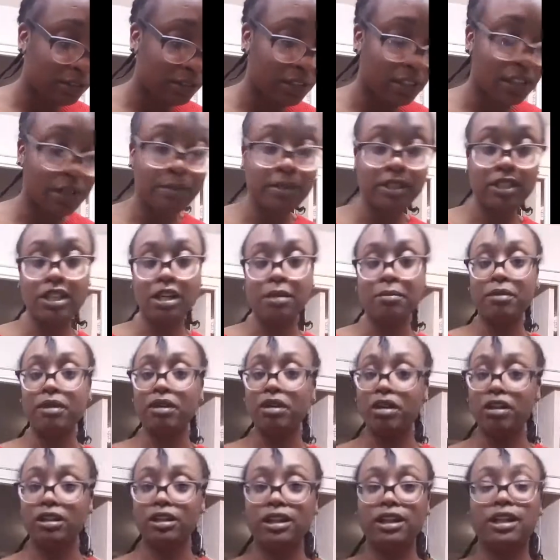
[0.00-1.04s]
And I'm a
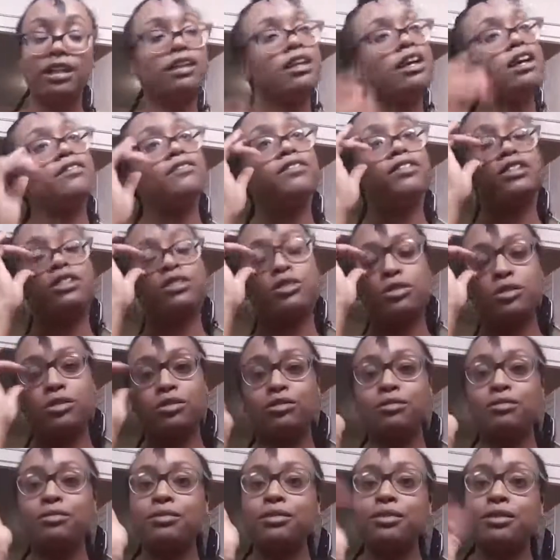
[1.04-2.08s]
shopaholic and have
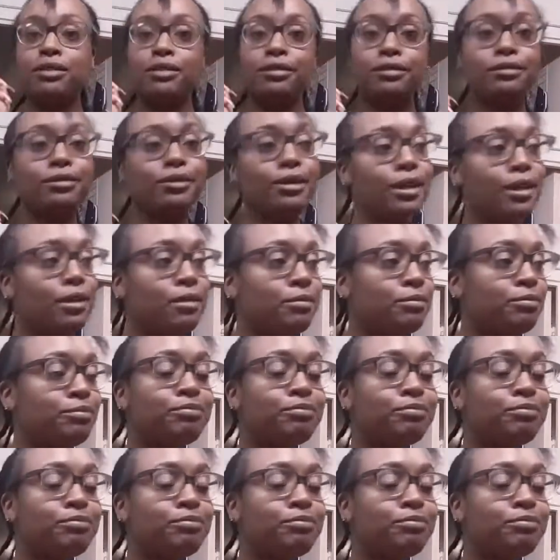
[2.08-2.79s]
issues, so yeah.